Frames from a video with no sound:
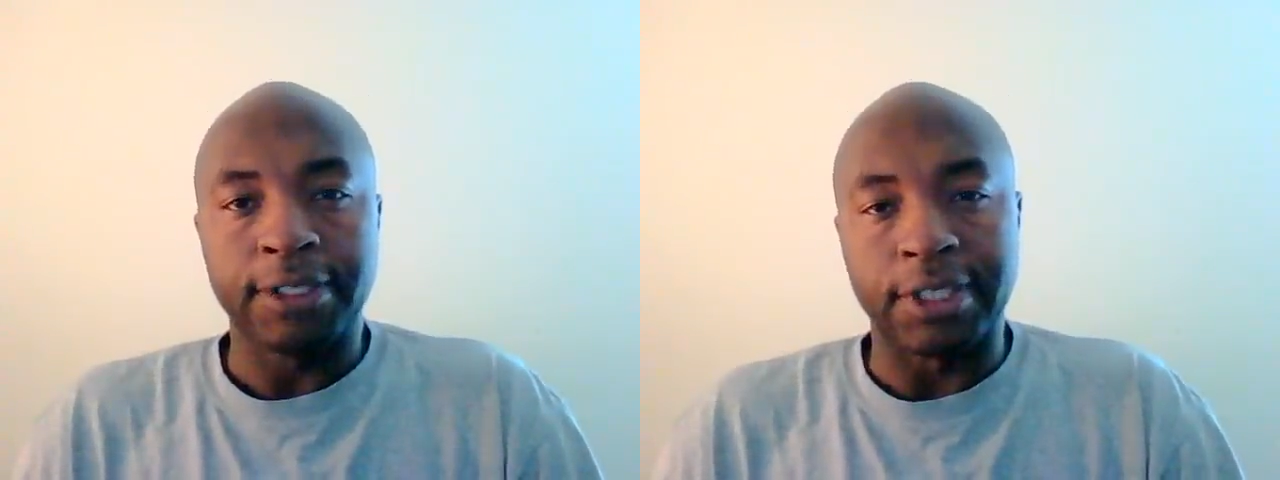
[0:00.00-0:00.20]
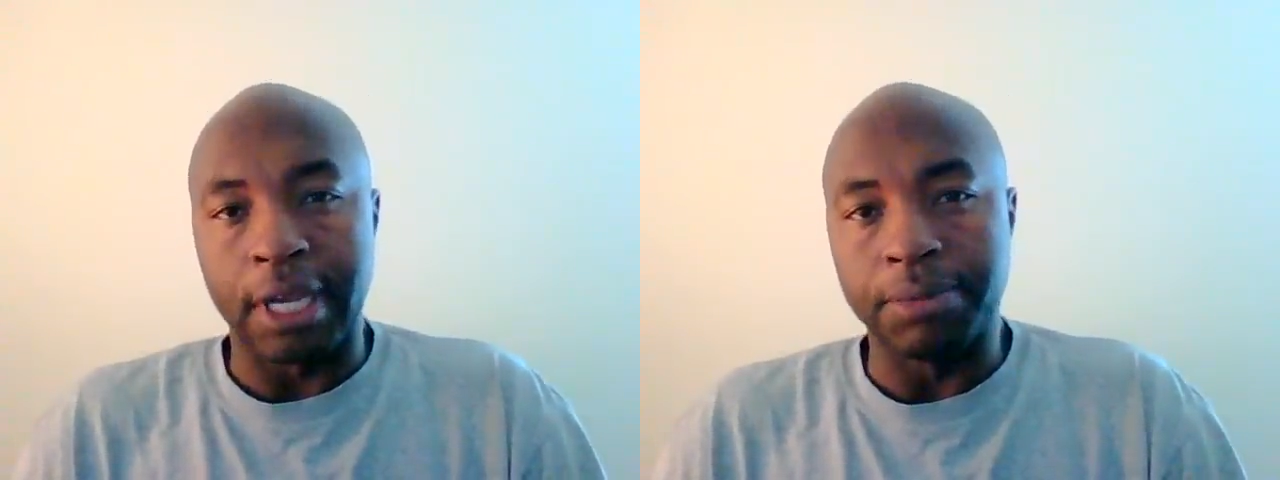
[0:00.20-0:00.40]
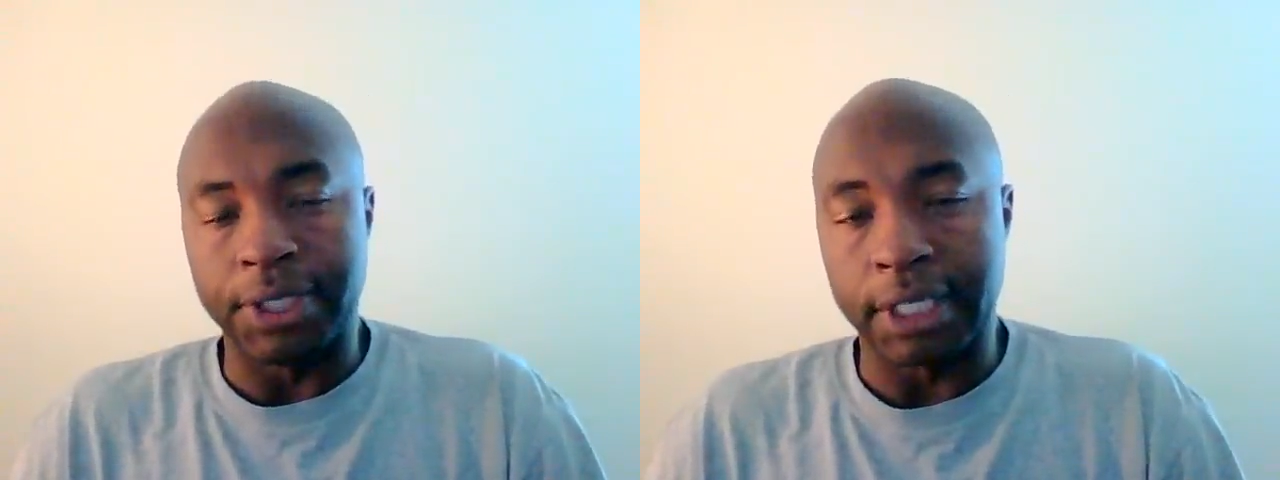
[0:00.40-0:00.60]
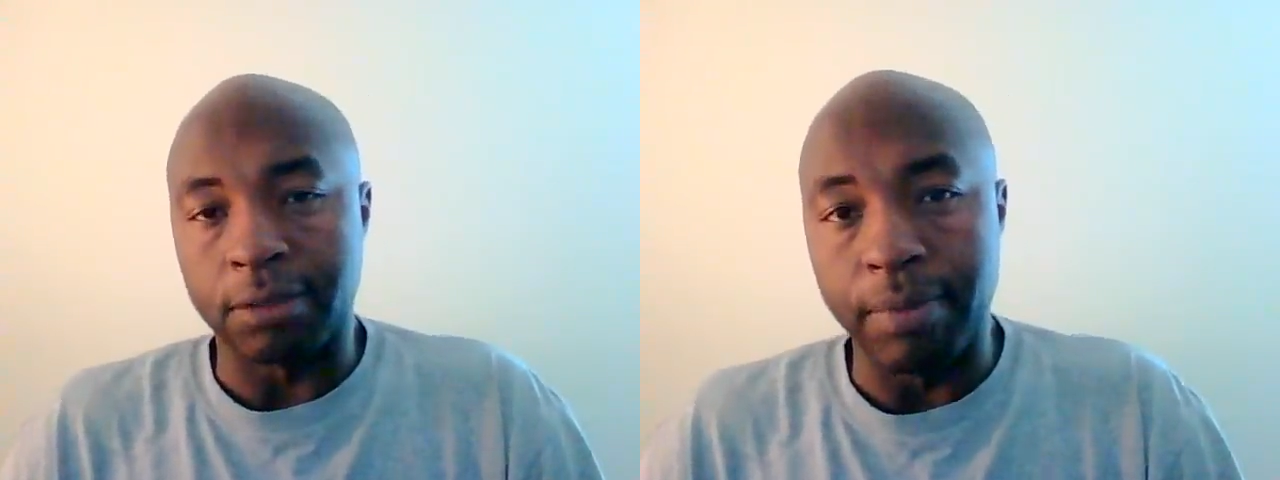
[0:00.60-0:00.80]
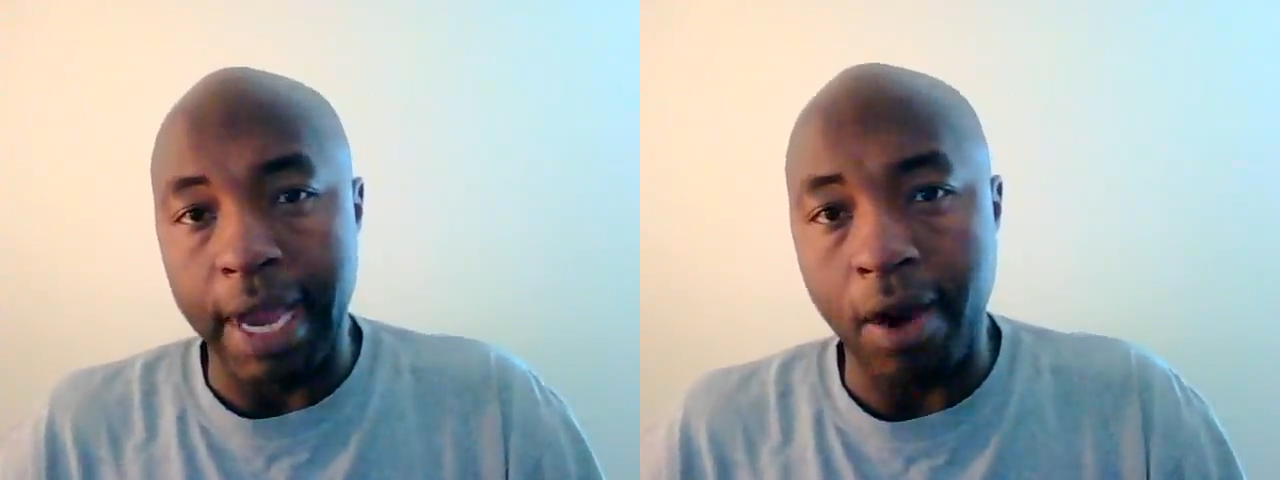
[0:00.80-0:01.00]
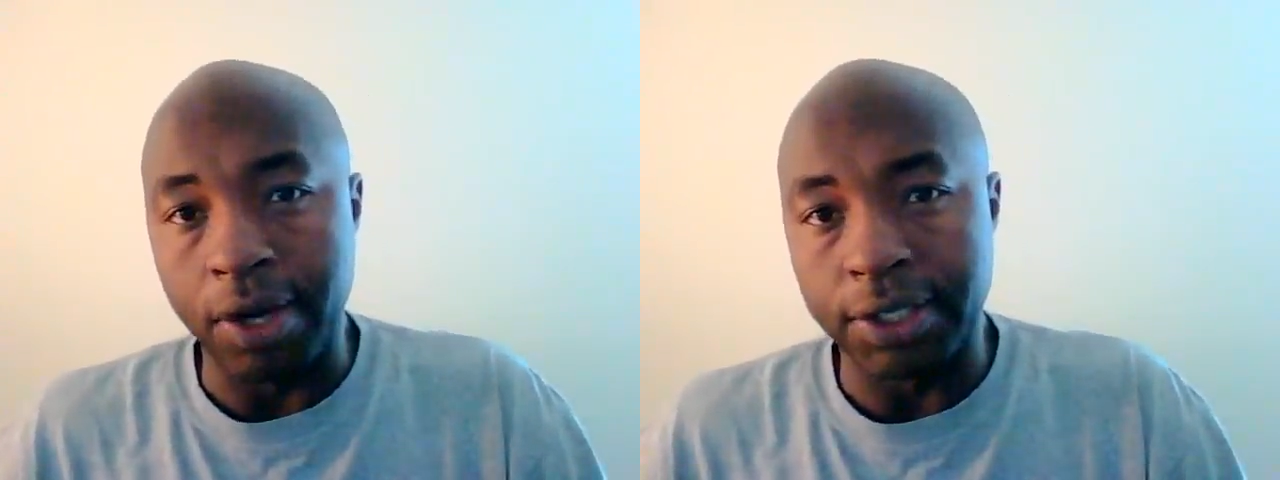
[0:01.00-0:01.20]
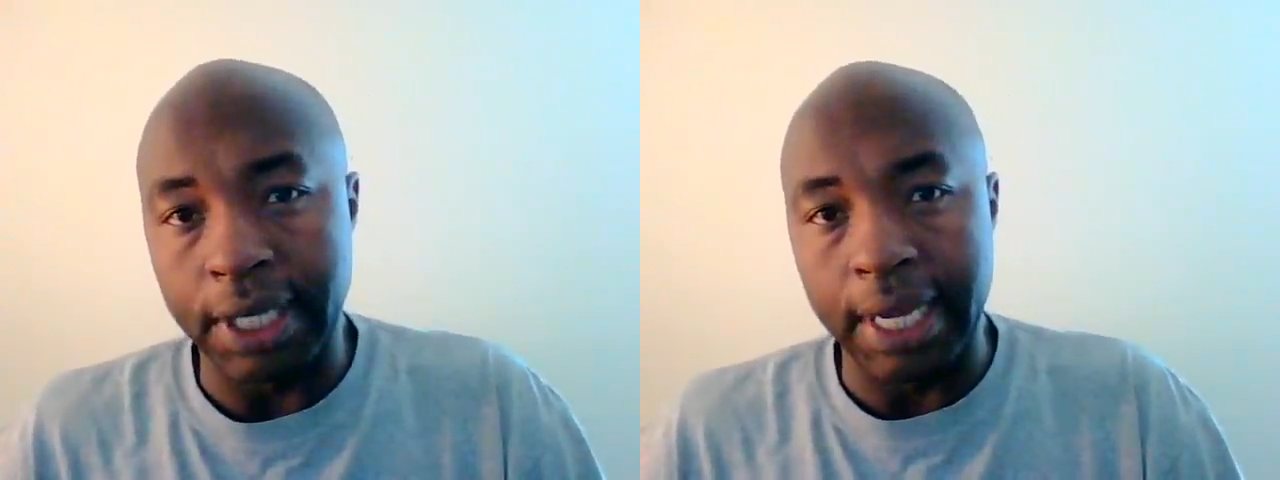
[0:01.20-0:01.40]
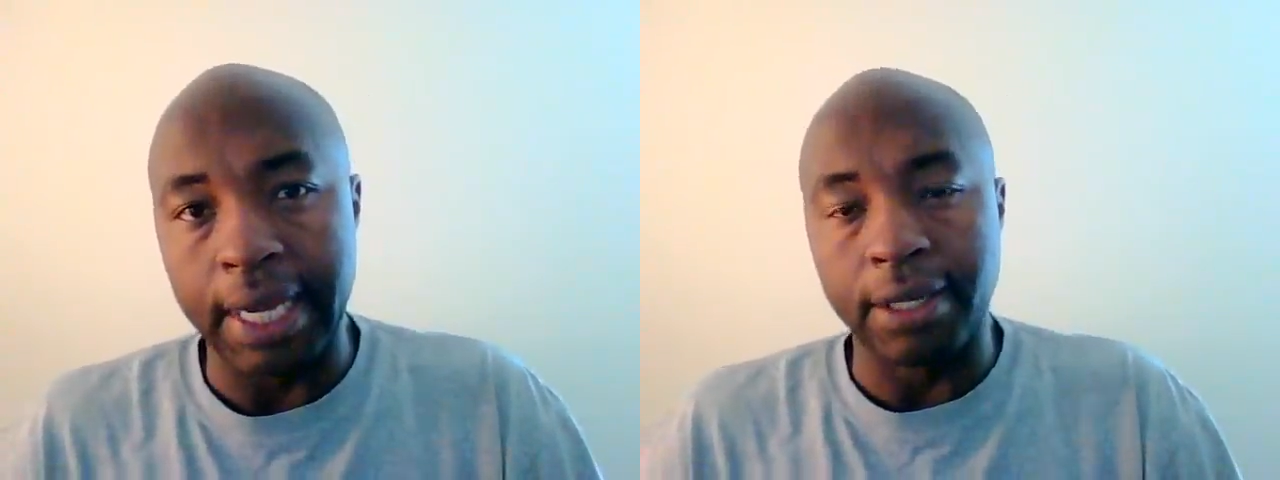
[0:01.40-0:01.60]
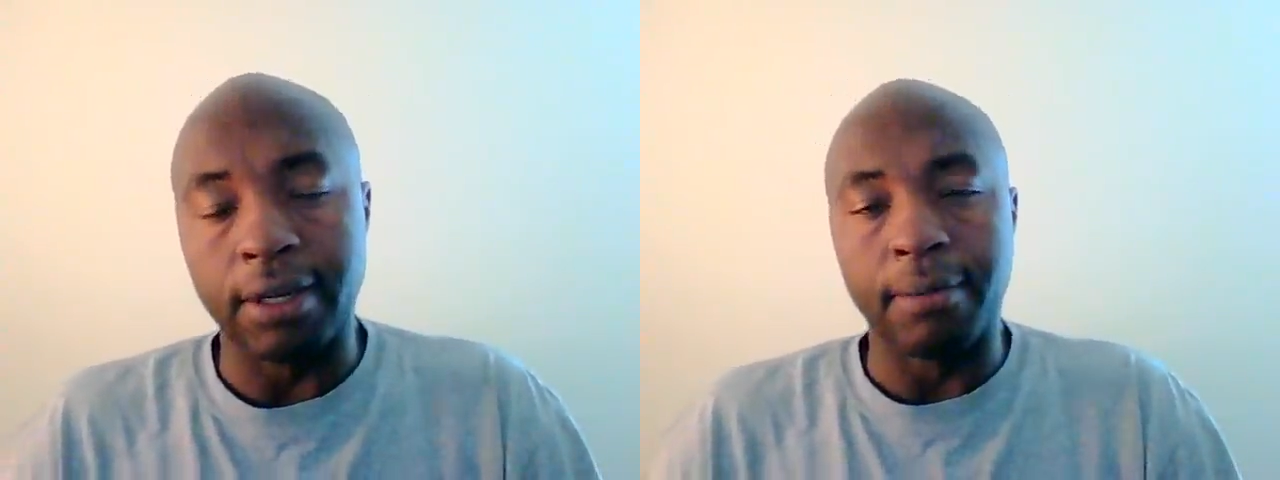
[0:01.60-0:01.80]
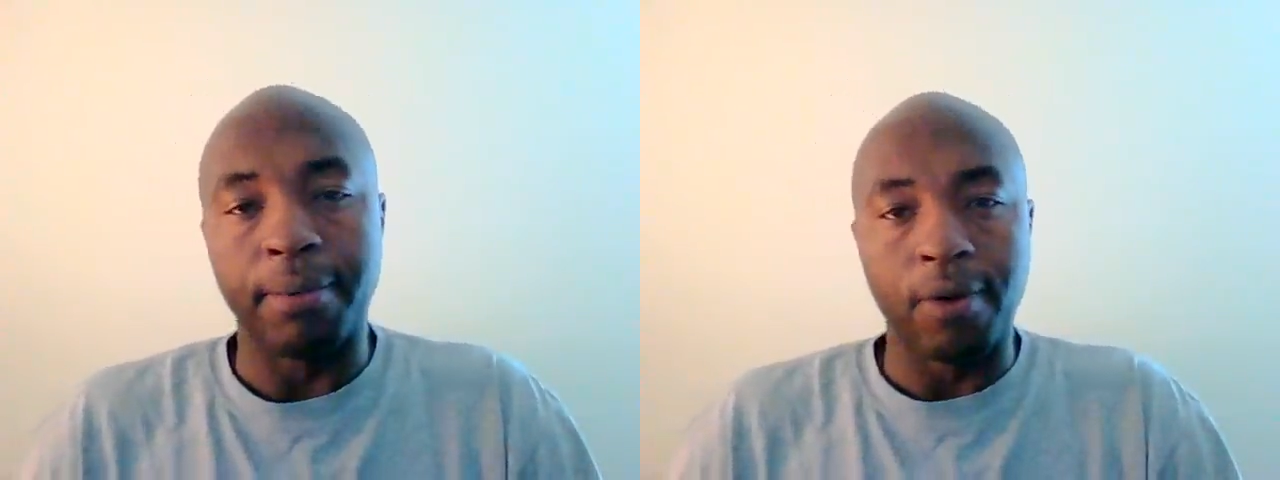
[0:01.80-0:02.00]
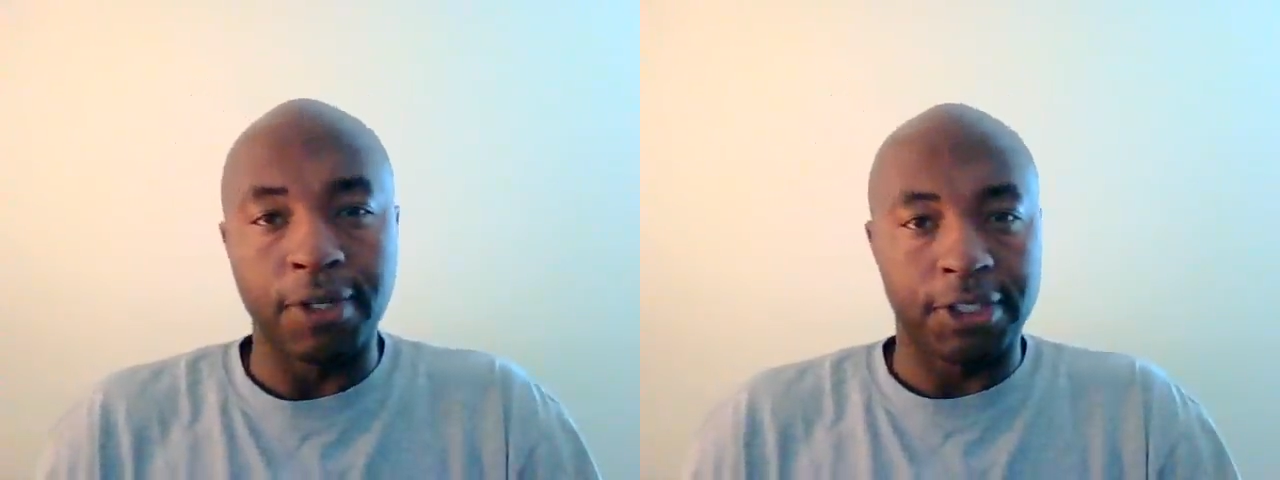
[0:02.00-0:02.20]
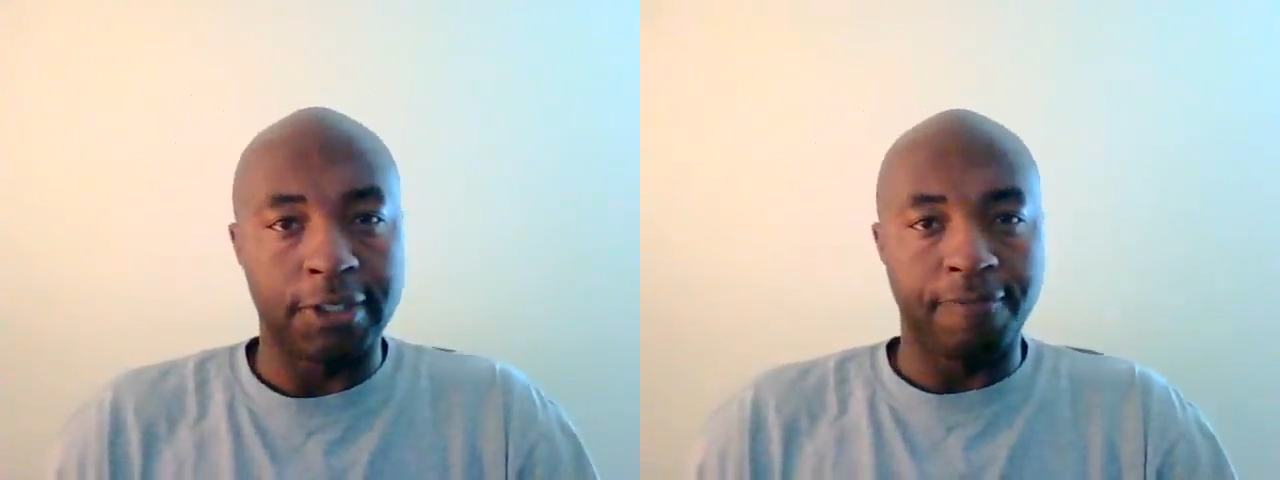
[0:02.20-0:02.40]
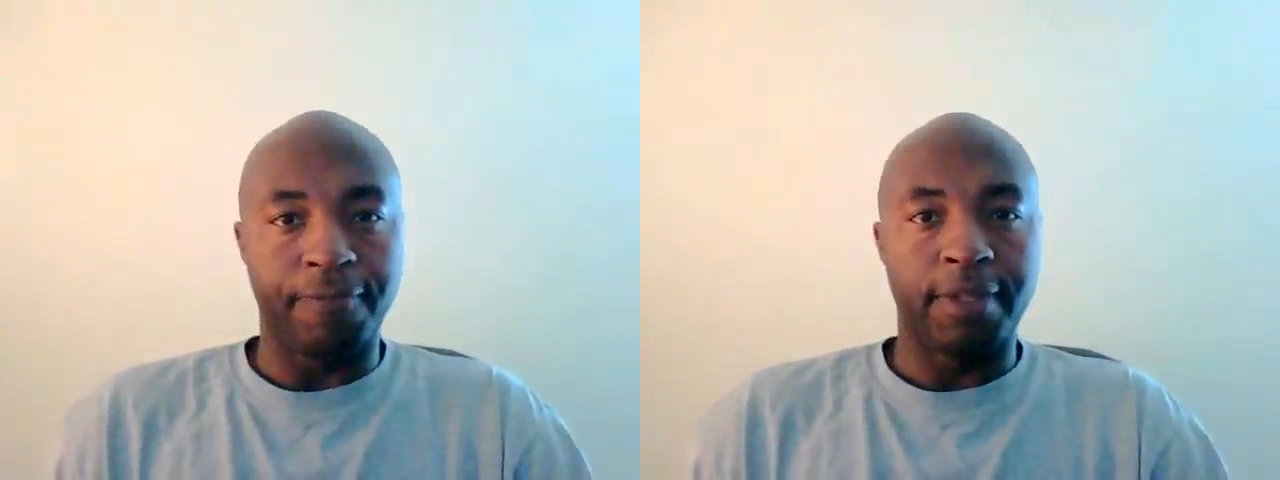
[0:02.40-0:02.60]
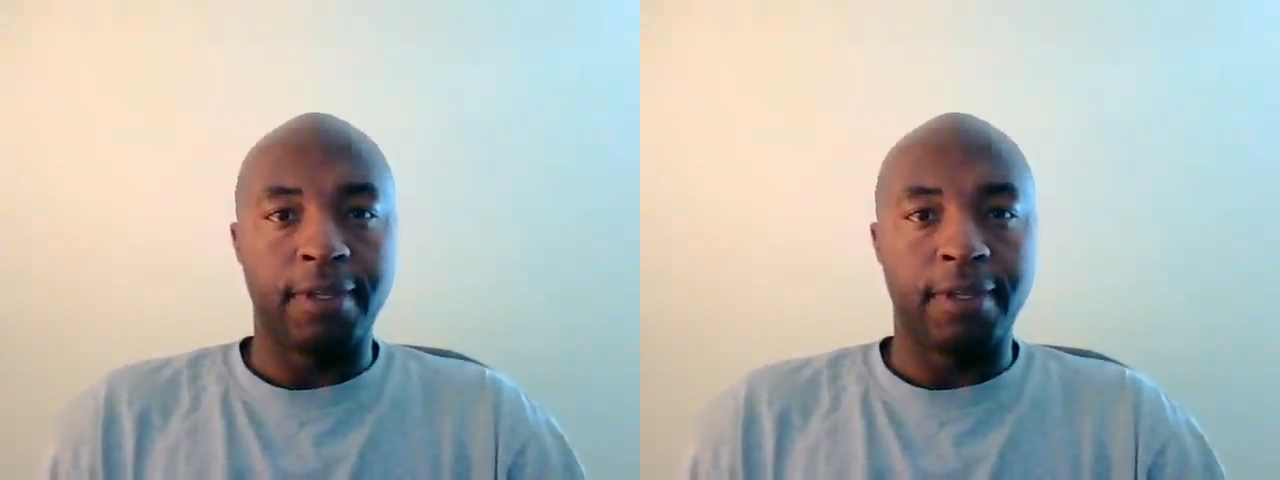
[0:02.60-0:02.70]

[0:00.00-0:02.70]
same sex marriage and abortion